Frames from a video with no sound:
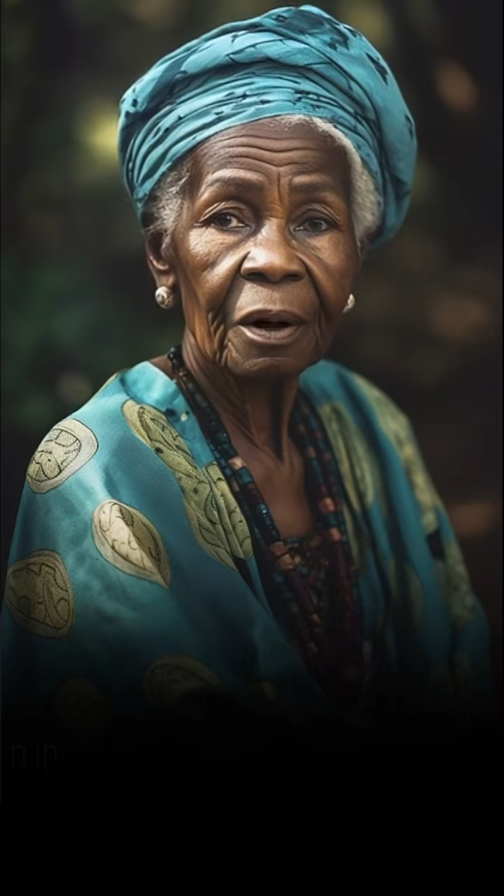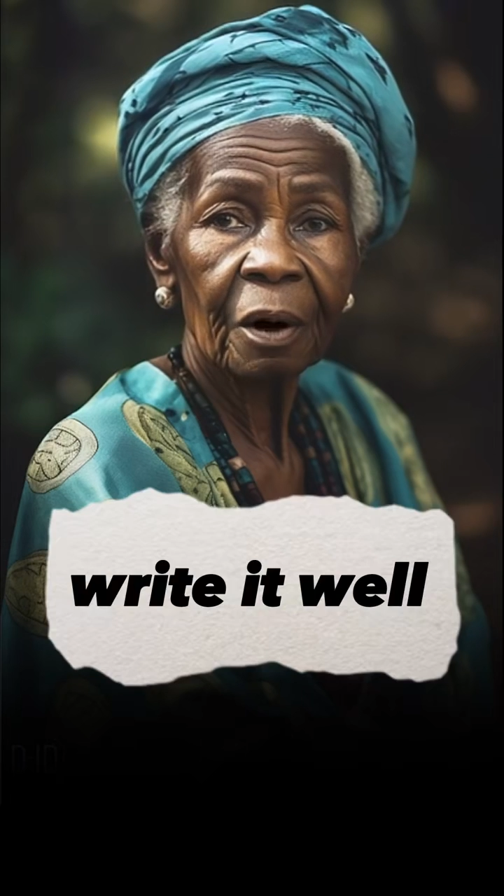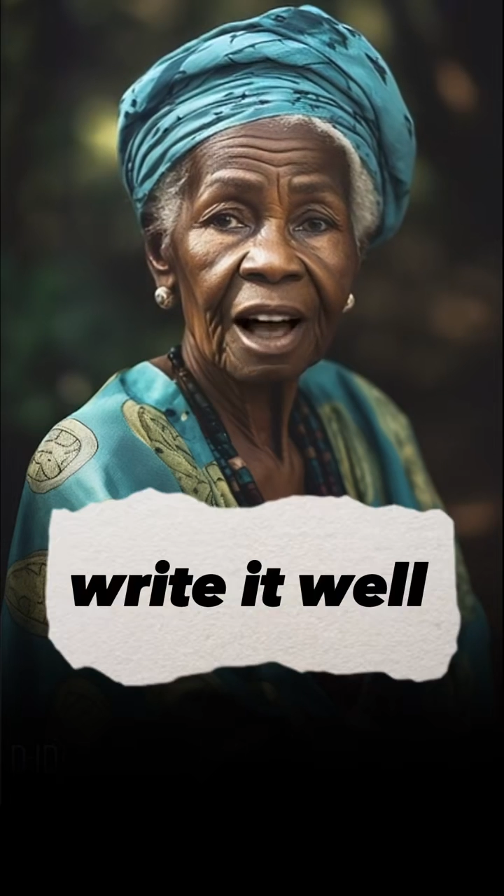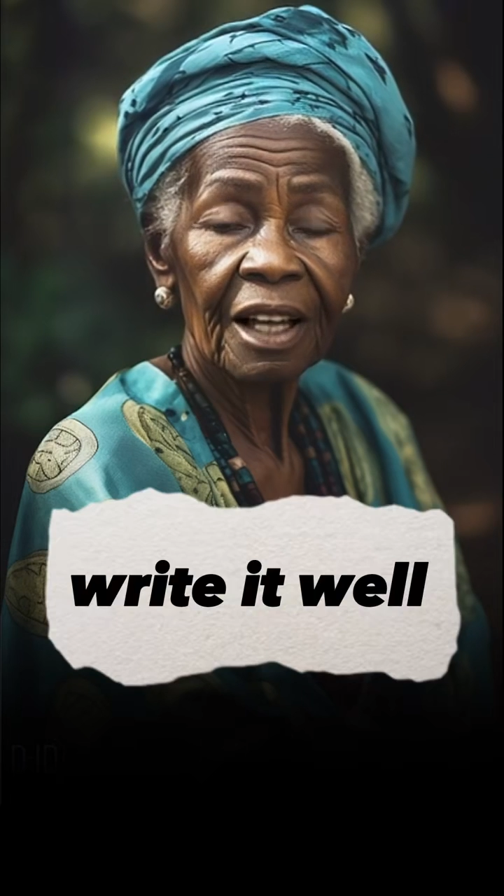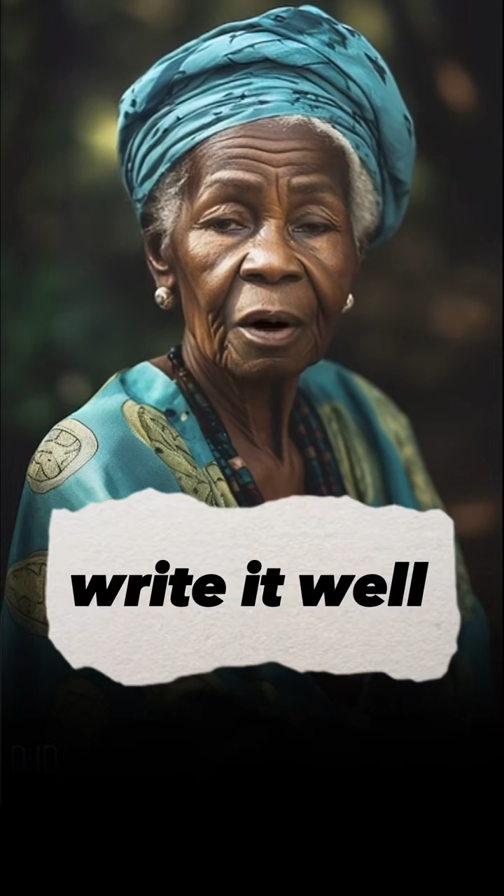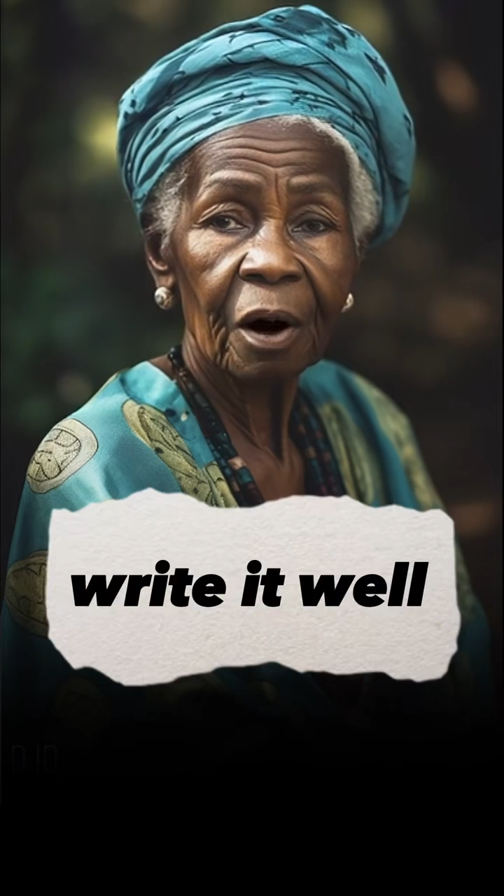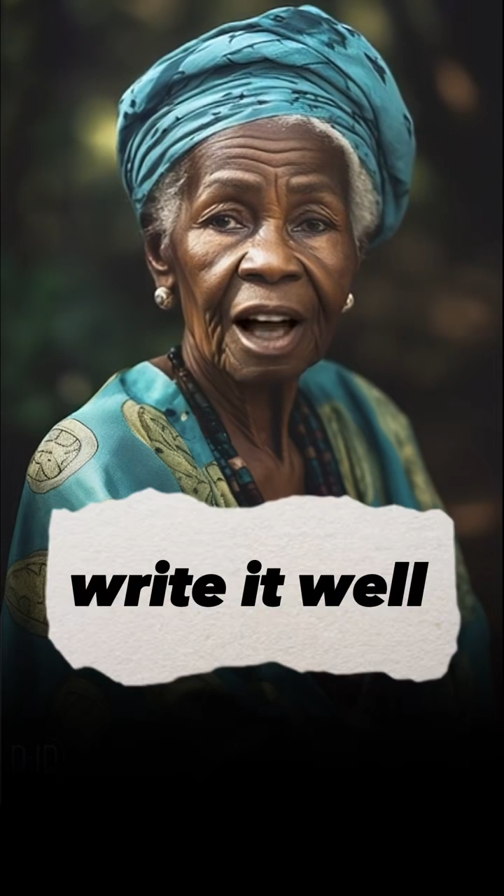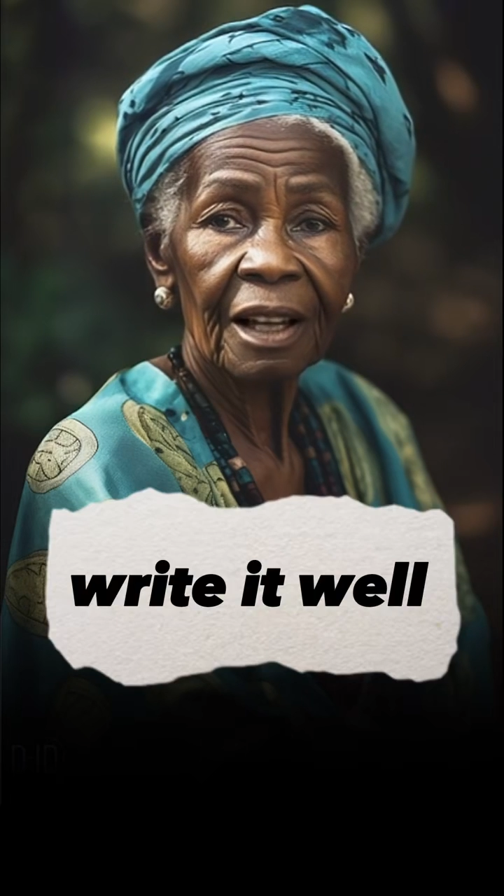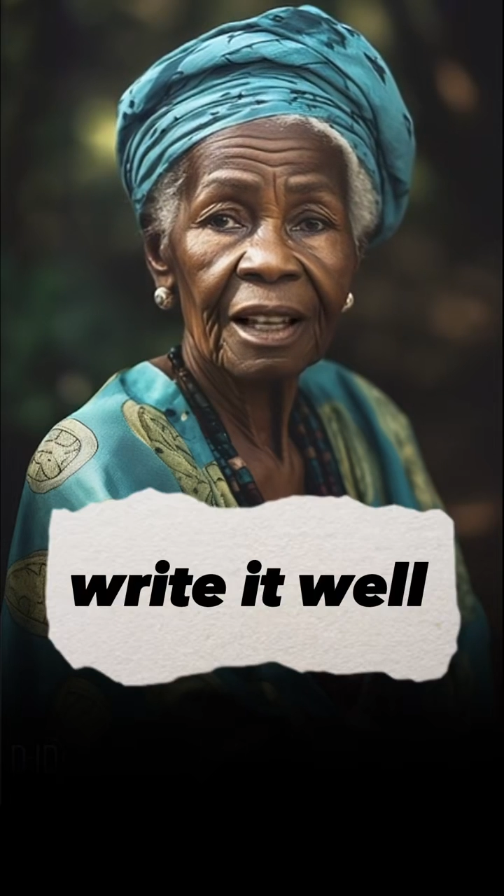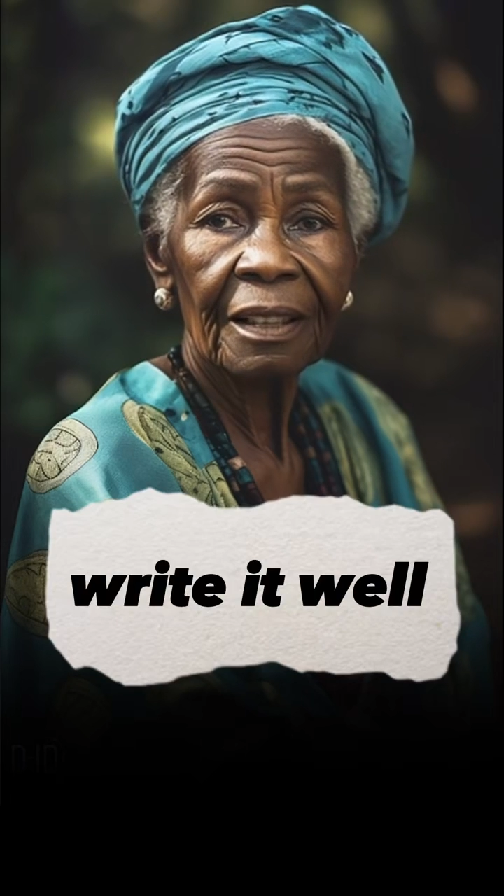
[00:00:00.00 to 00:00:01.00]
Write it
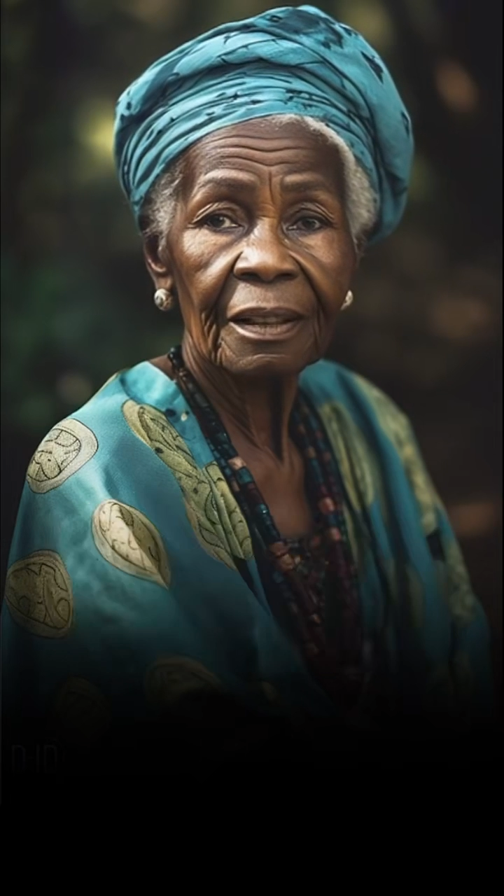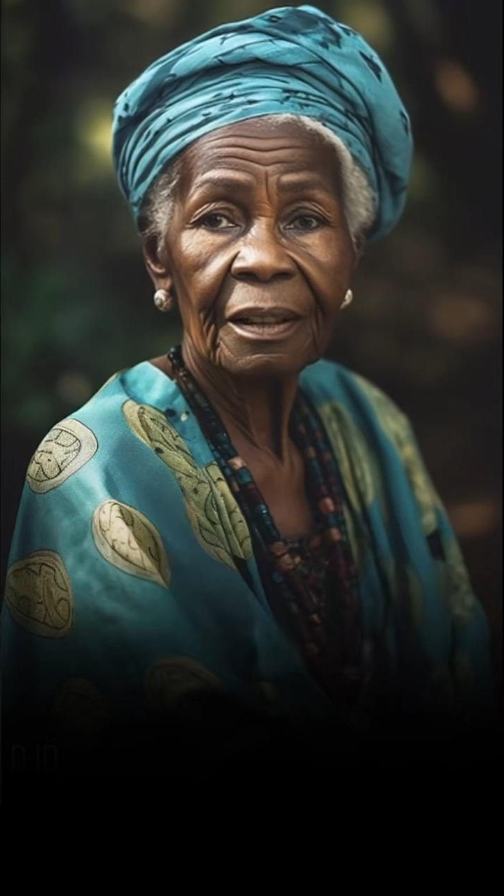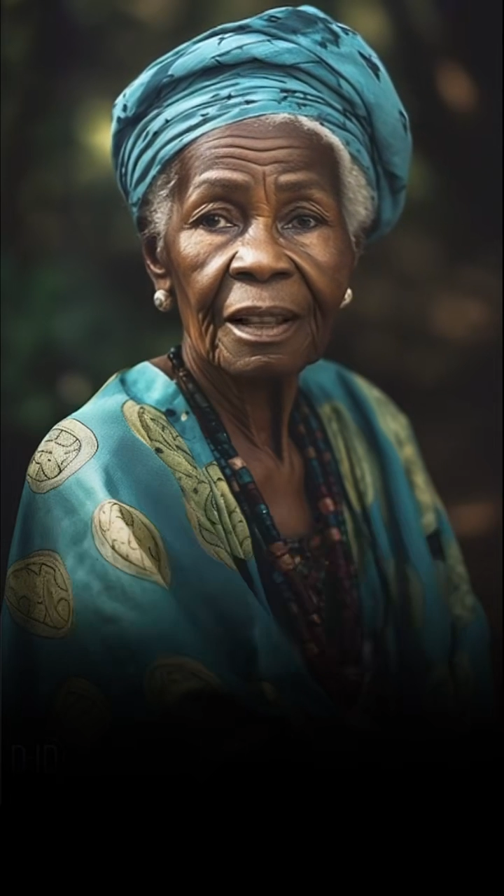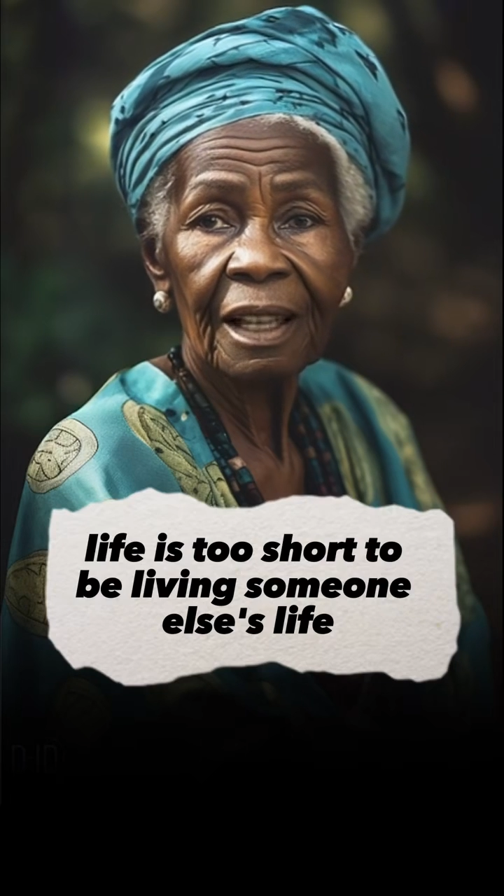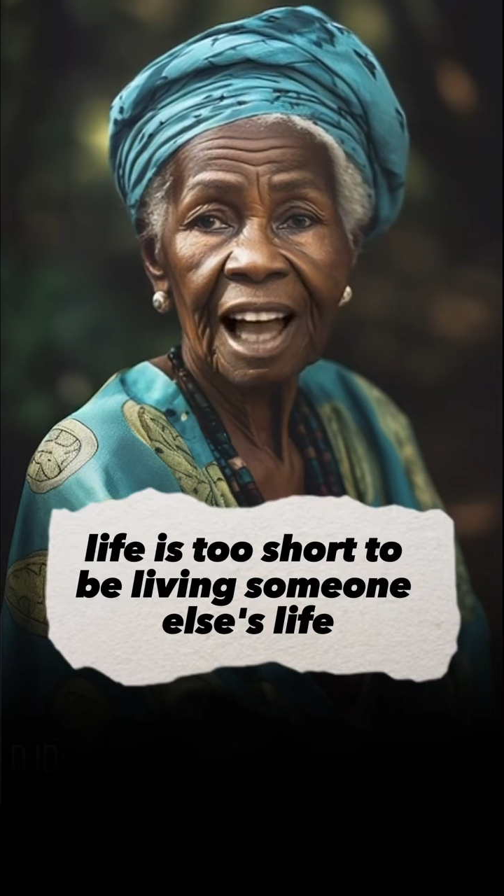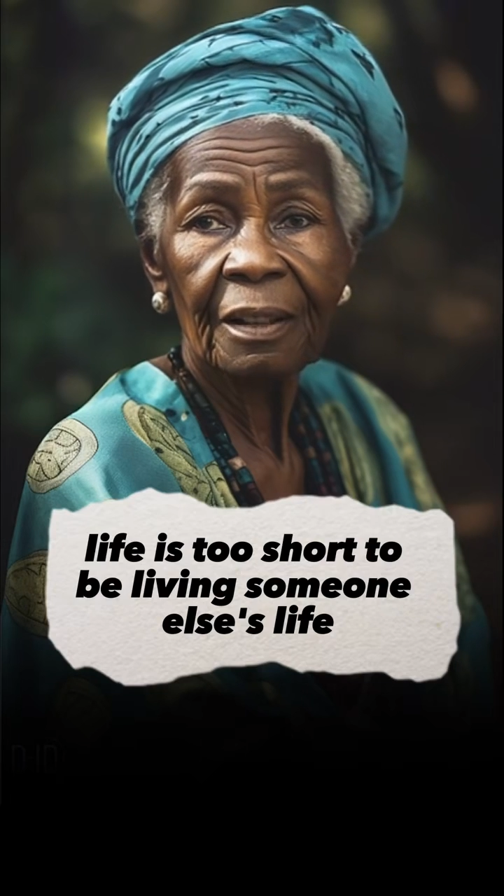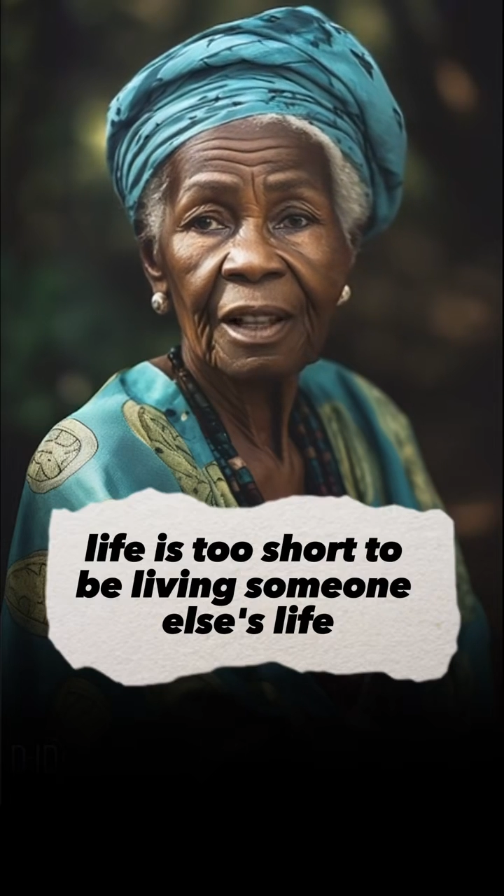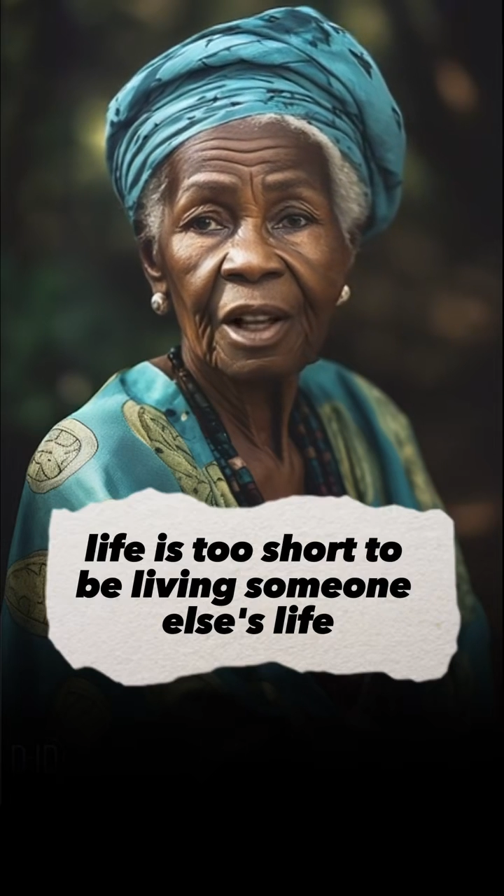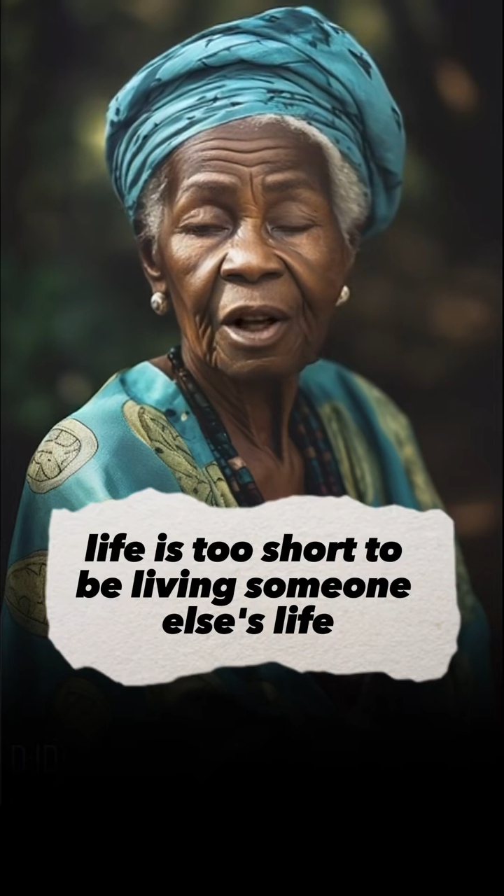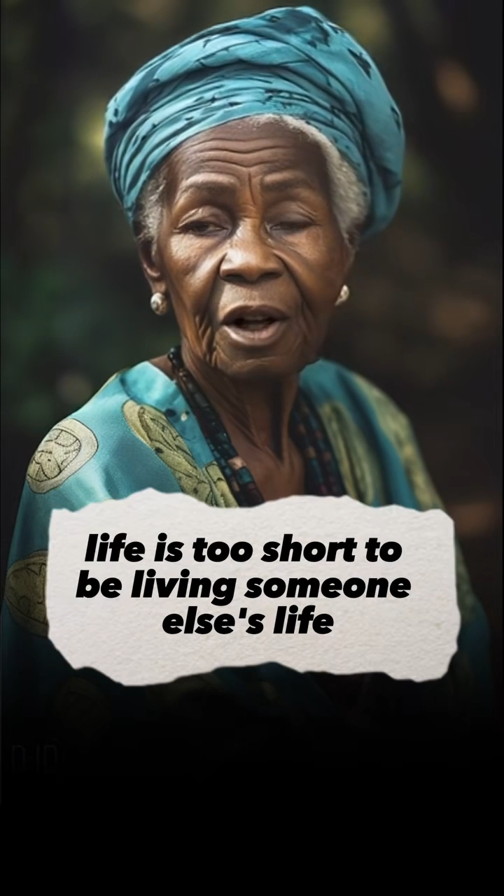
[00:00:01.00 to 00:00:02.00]
well. Life is too